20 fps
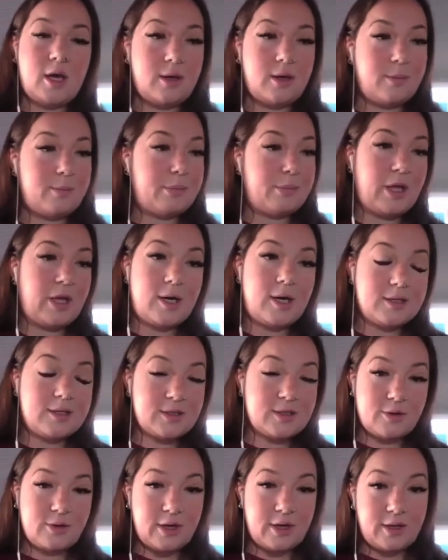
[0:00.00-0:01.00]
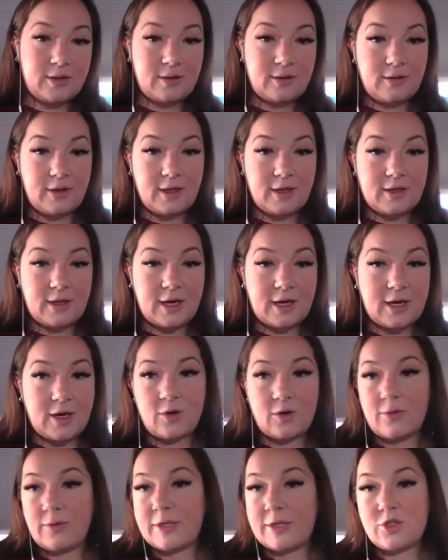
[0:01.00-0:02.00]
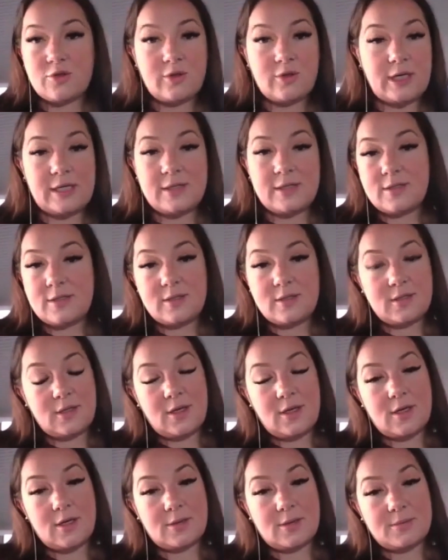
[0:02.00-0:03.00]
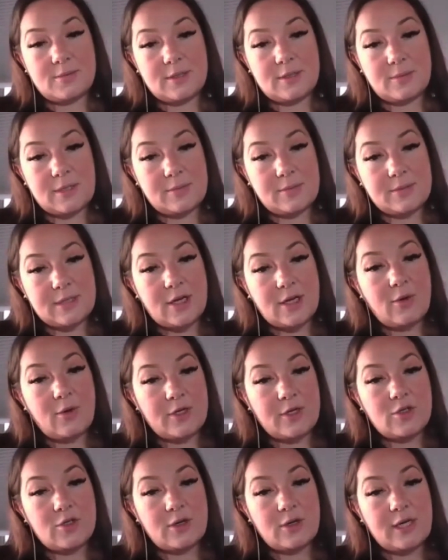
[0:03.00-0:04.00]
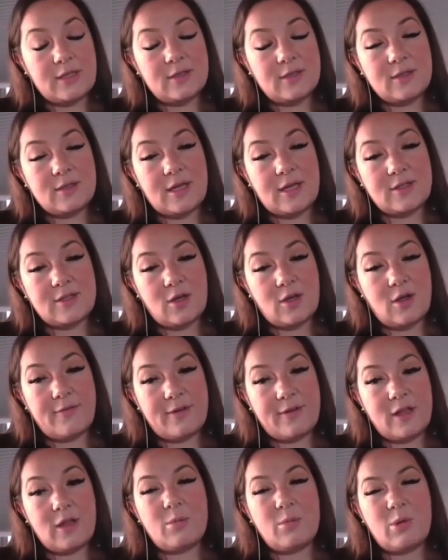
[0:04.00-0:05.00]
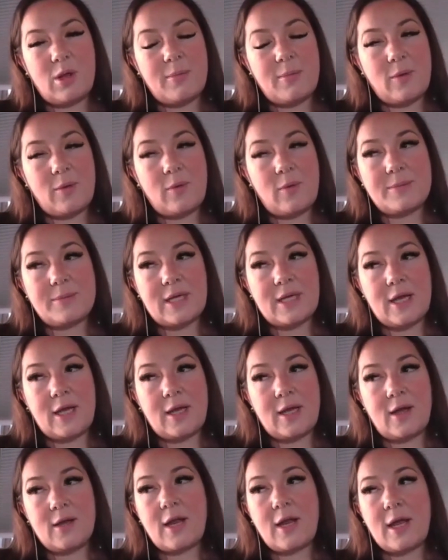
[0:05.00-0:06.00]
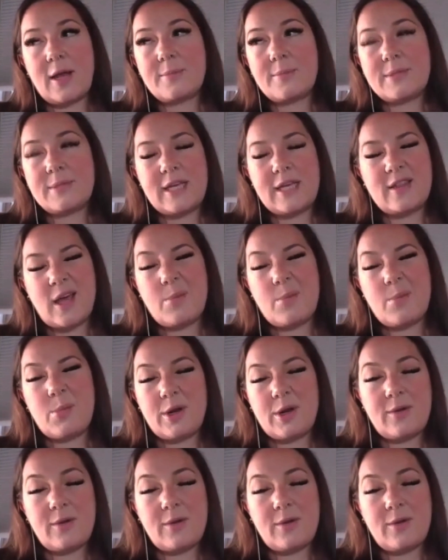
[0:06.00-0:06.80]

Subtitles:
blogs or anything like that, or retreats. Sometimes I do retreats. That's all available on my website, and I update that